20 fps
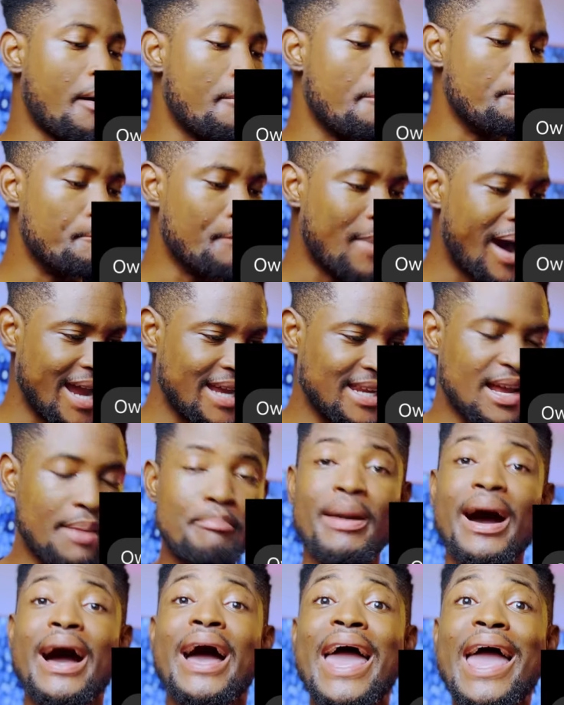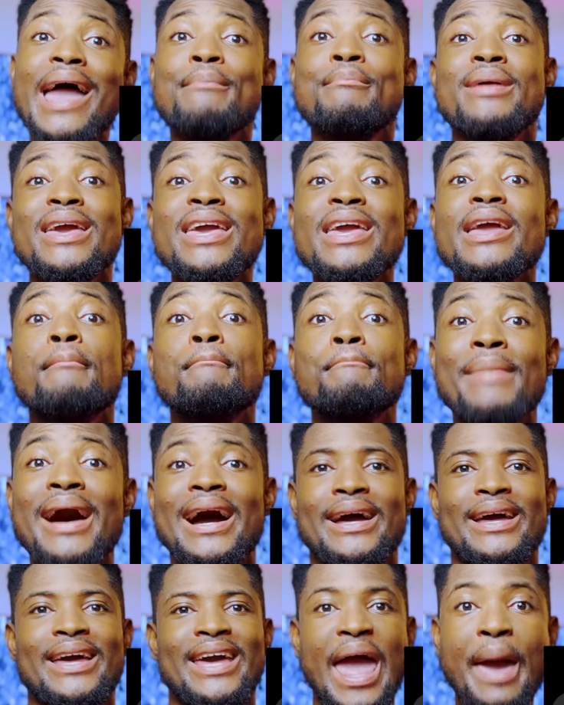My number,
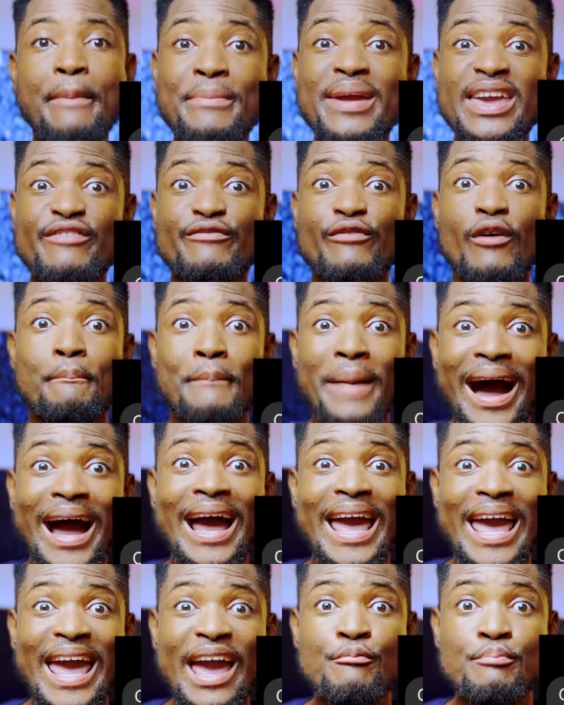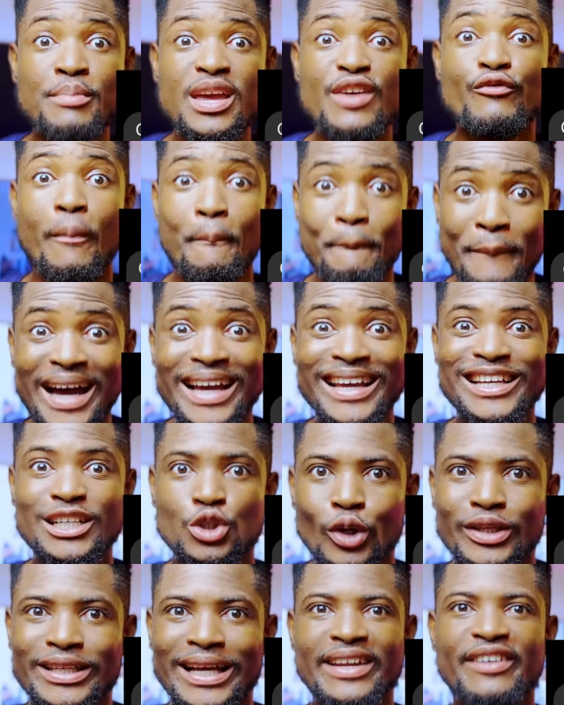M-A for ma, a
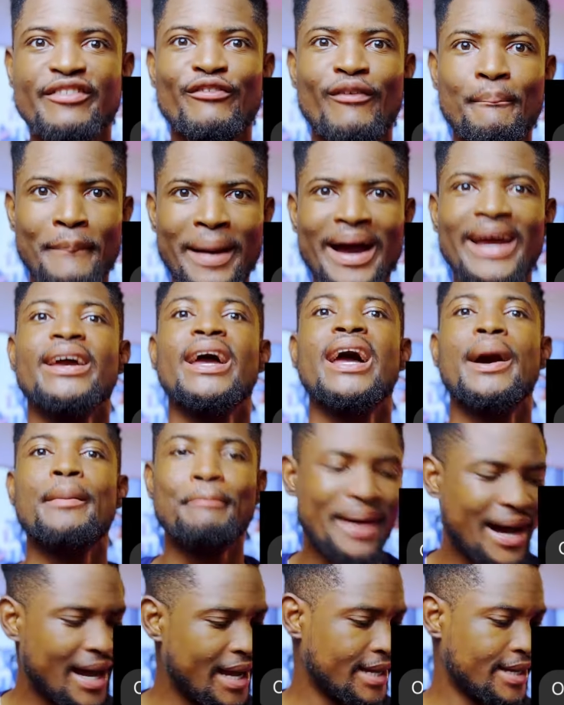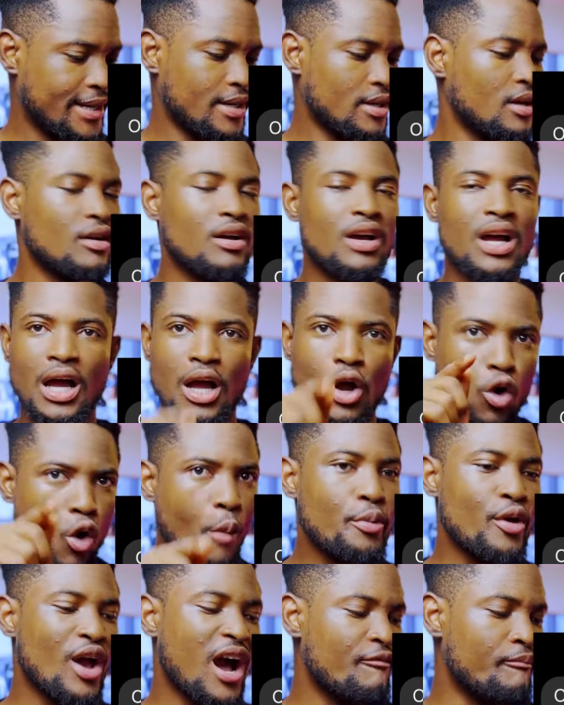shorthand for my, ma.
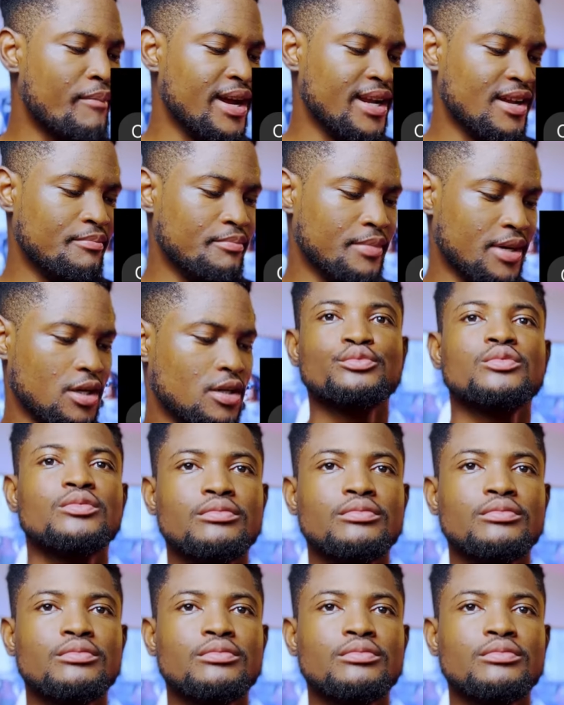Hope you have my number.